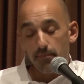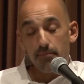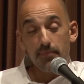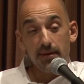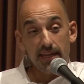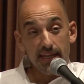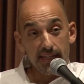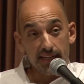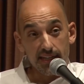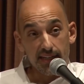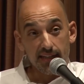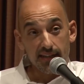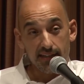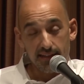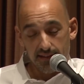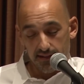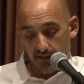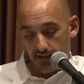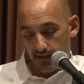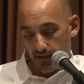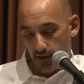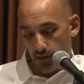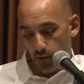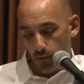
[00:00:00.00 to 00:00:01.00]
peak
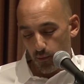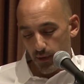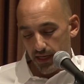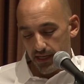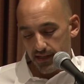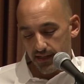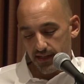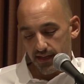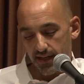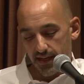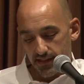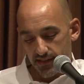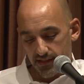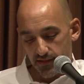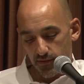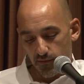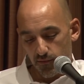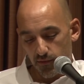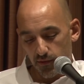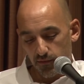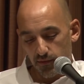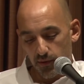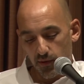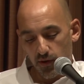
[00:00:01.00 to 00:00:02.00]
wind gusts
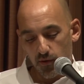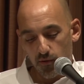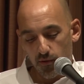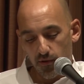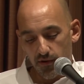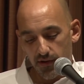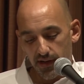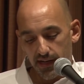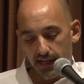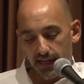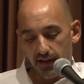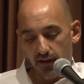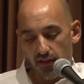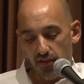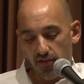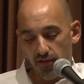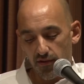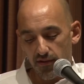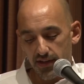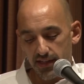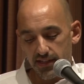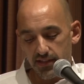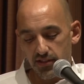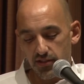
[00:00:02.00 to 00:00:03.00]
were recorded at
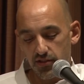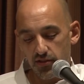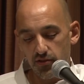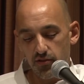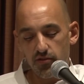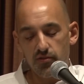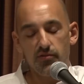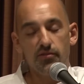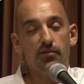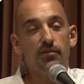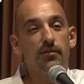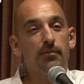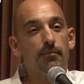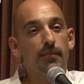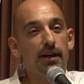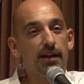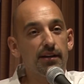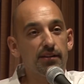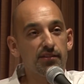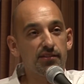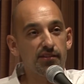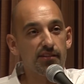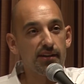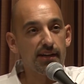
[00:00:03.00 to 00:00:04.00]
32
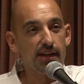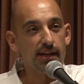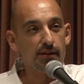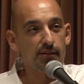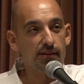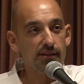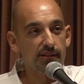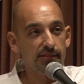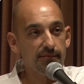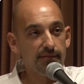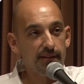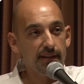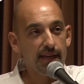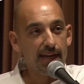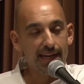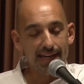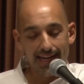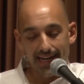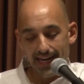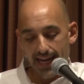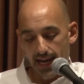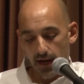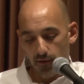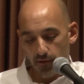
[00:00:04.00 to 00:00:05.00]
miles an hour, and
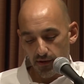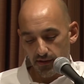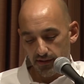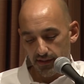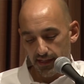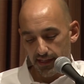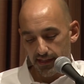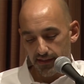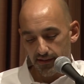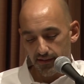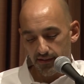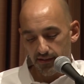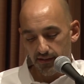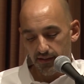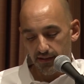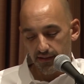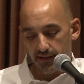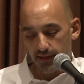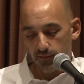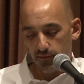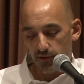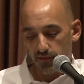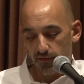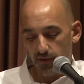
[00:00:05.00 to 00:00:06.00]
an hour later,
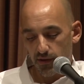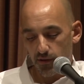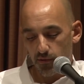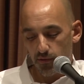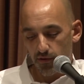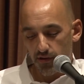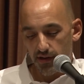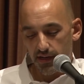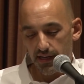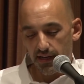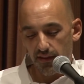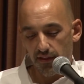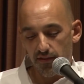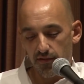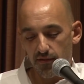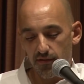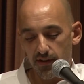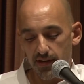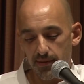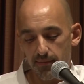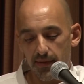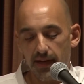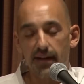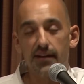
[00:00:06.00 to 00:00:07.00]
they were recorded at
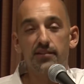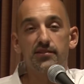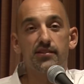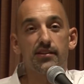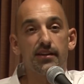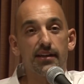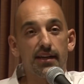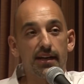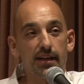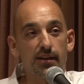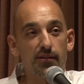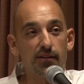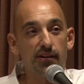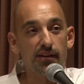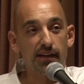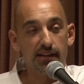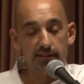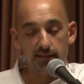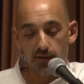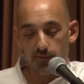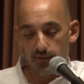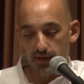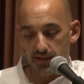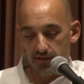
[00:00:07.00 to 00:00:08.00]
30 miles an hour
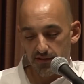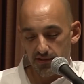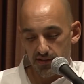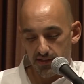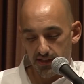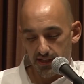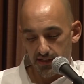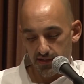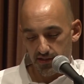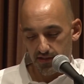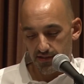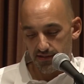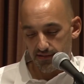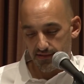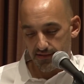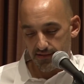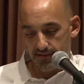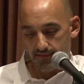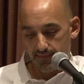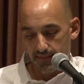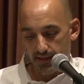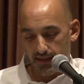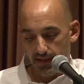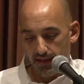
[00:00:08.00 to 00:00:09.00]
at the weather
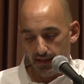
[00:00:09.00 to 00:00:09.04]
stations.